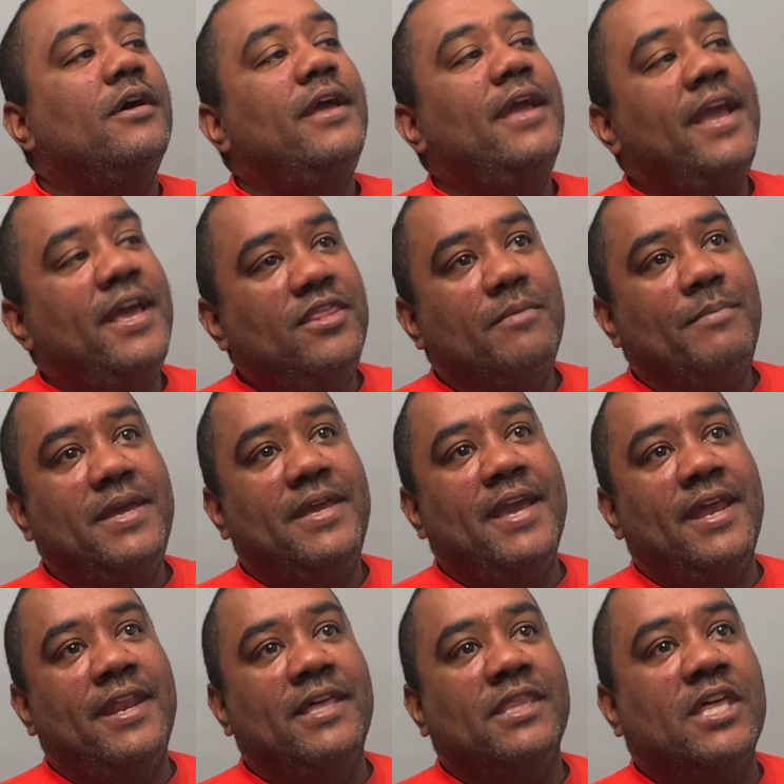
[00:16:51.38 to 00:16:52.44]
in the
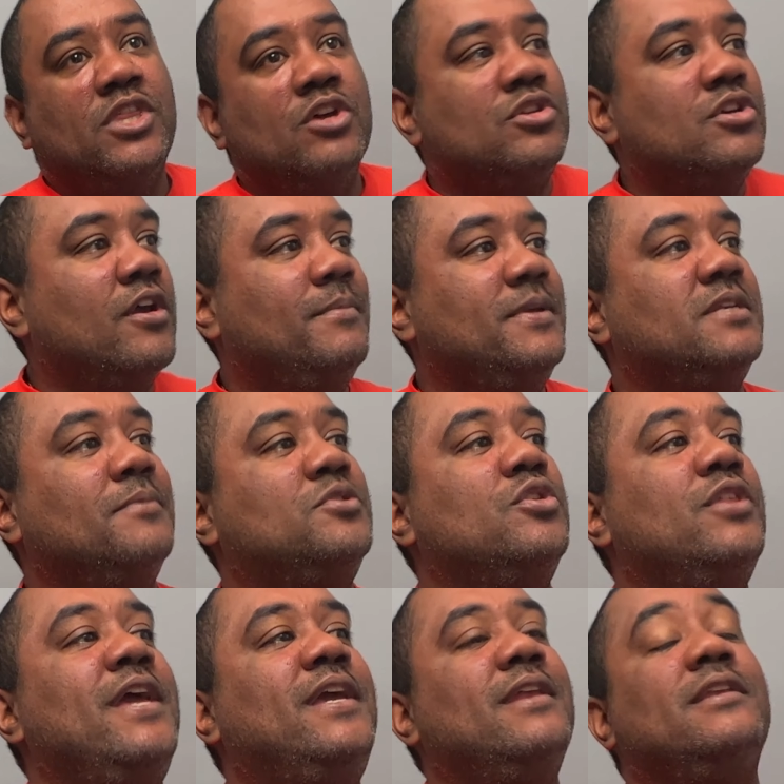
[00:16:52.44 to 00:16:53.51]
beginning that there's going to be something so
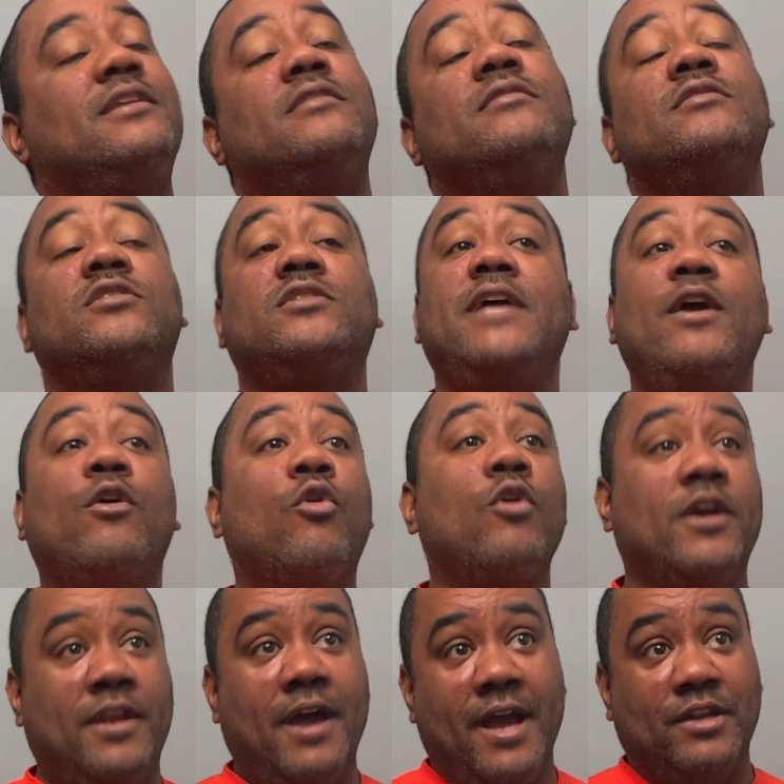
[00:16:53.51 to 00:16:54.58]
they can stay
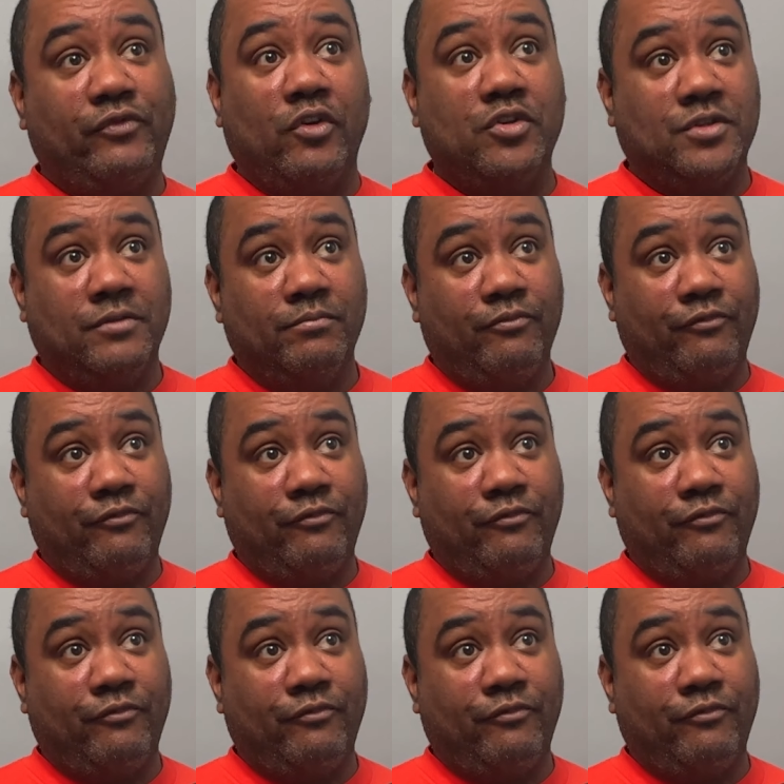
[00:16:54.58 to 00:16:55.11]
organized first and